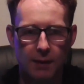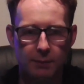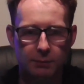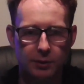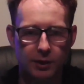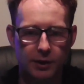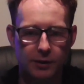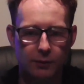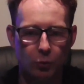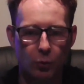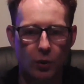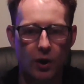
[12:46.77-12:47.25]

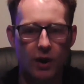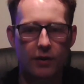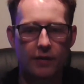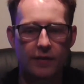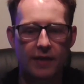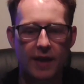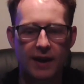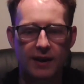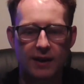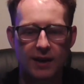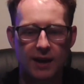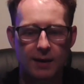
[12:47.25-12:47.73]
Played well
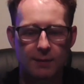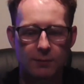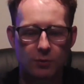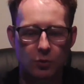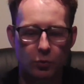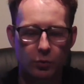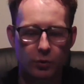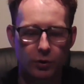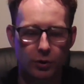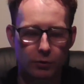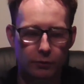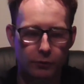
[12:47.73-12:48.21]
in that game in
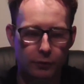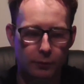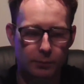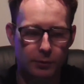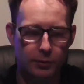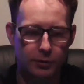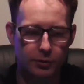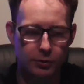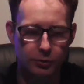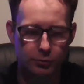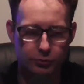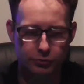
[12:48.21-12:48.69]
the win over
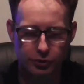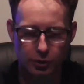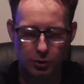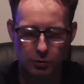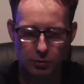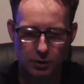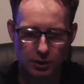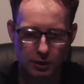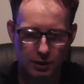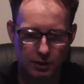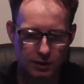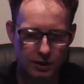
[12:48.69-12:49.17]
Purdue.
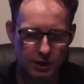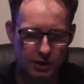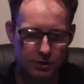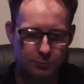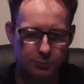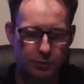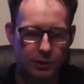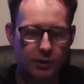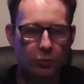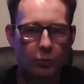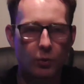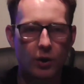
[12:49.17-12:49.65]
So, yeah,
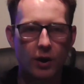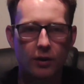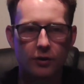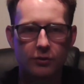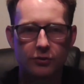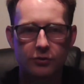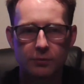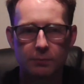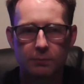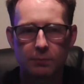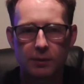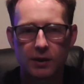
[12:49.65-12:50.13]
he's played well
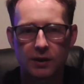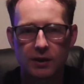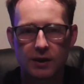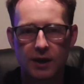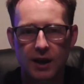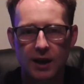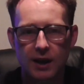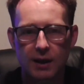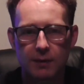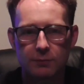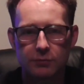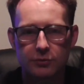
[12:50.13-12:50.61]
in some big
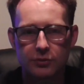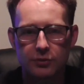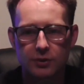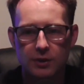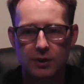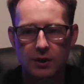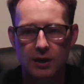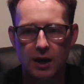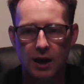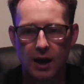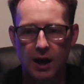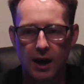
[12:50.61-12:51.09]
games.
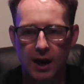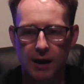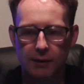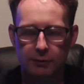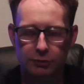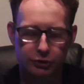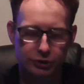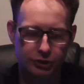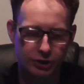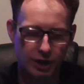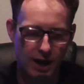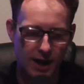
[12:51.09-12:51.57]

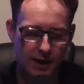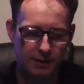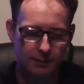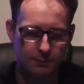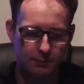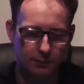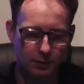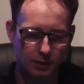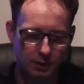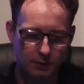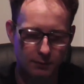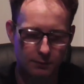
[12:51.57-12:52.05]

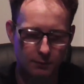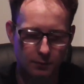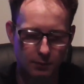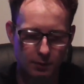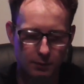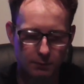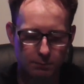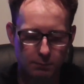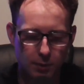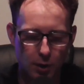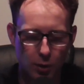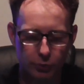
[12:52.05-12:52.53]
Shined
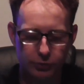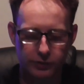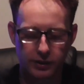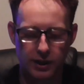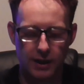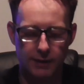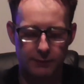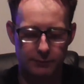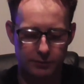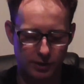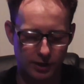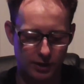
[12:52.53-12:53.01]
in both
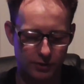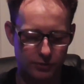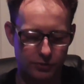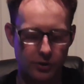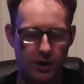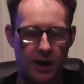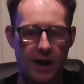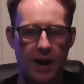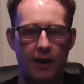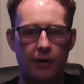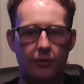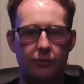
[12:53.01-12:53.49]
games
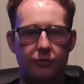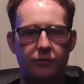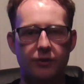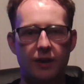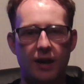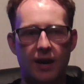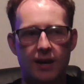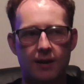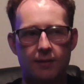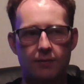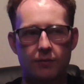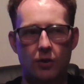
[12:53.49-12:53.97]
against Ohio
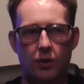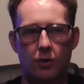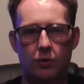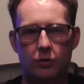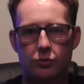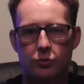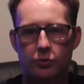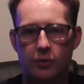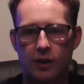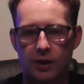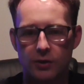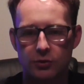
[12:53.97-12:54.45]
State, even though
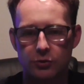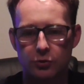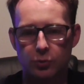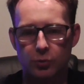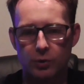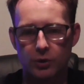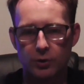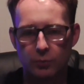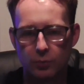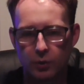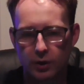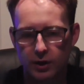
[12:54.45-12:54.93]
in
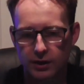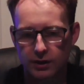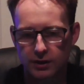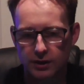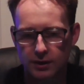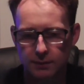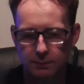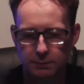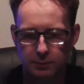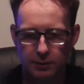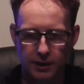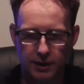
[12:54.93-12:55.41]
2021 he
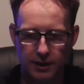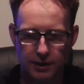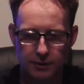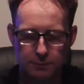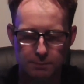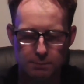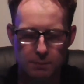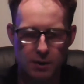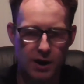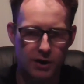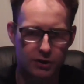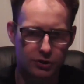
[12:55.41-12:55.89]
didn't play
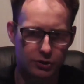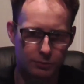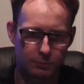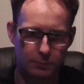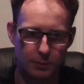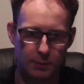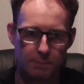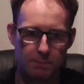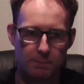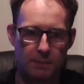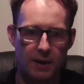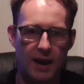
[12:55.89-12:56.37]
as
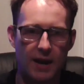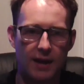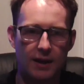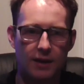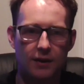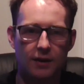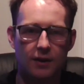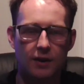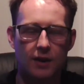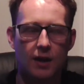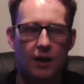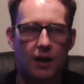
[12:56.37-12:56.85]
much, but
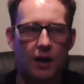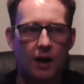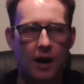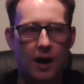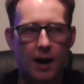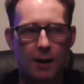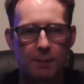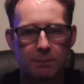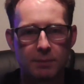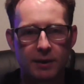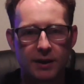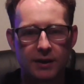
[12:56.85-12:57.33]
made
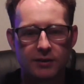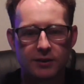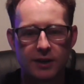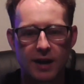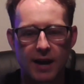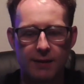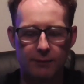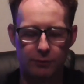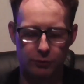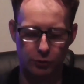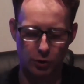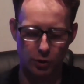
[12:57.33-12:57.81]

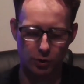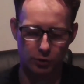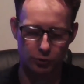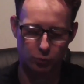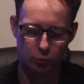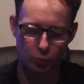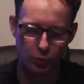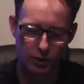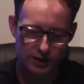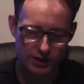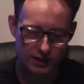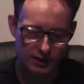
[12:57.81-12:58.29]
big-time
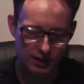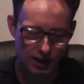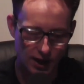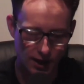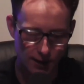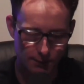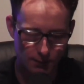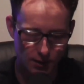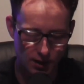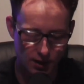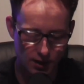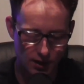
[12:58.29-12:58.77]
throws when he
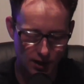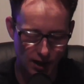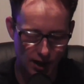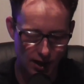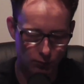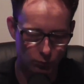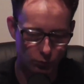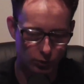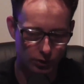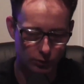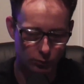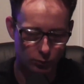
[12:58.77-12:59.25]
came in
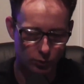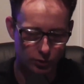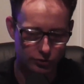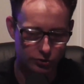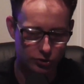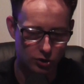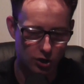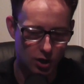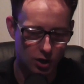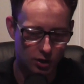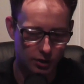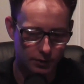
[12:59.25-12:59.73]
and when he
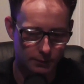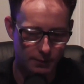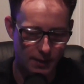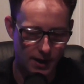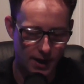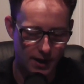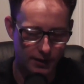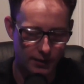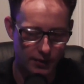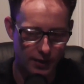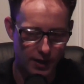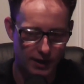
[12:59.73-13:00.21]
was called
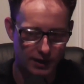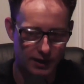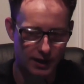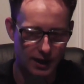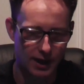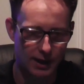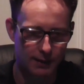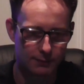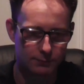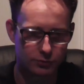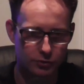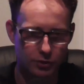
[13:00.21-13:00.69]
upon in that
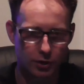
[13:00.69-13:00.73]
game.